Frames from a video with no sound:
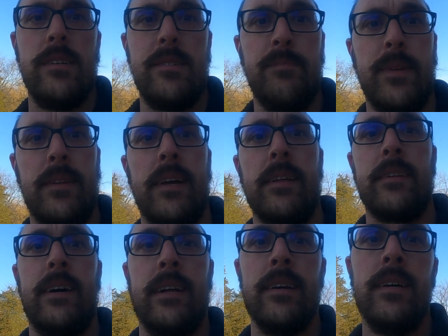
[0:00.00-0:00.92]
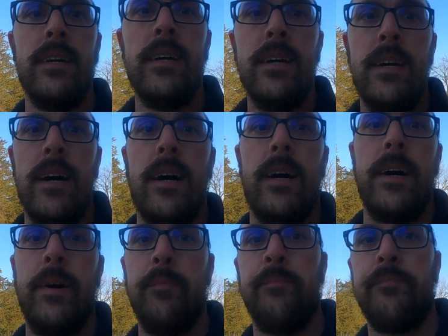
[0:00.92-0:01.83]
or something like that.
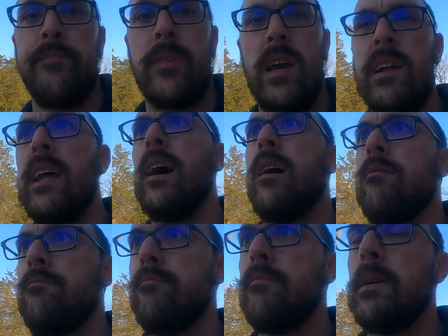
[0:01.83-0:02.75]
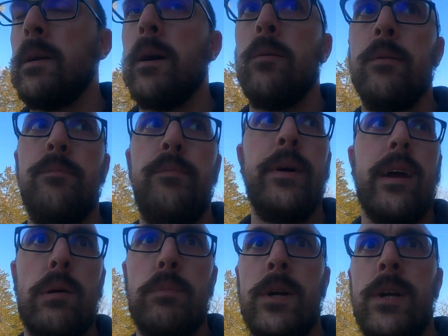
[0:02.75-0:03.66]
And now, you know, with
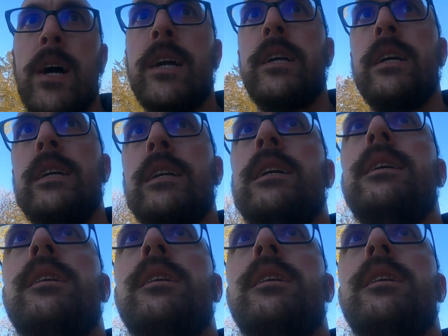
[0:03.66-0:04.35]
bigger production,